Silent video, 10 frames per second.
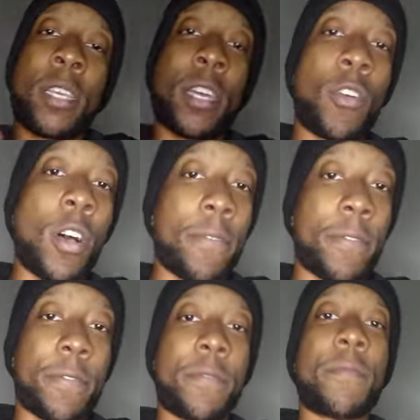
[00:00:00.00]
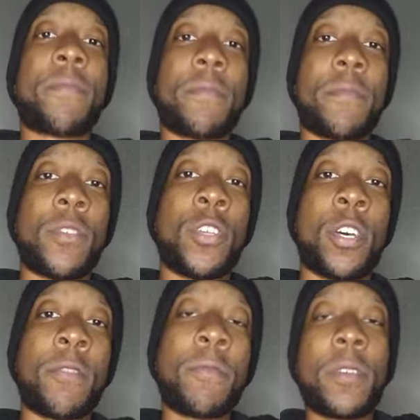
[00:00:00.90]
to cut her off, you
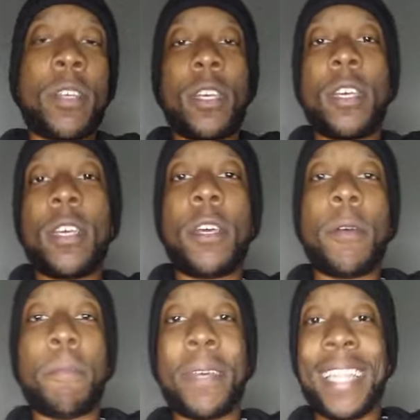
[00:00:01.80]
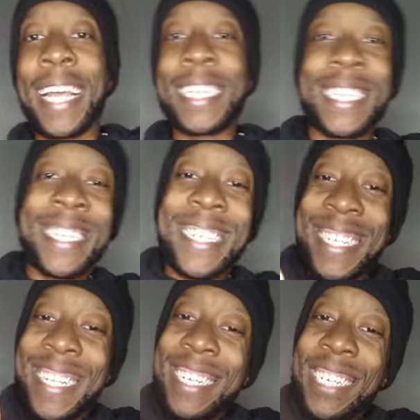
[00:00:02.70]
know? But that's, it's a
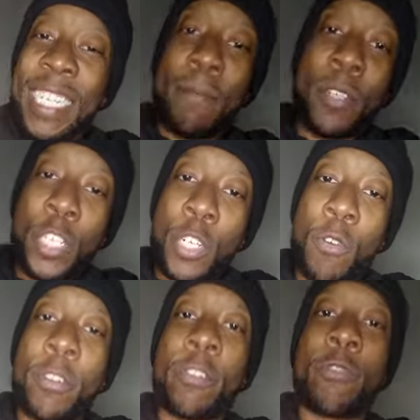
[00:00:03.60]
leadership. You're showing a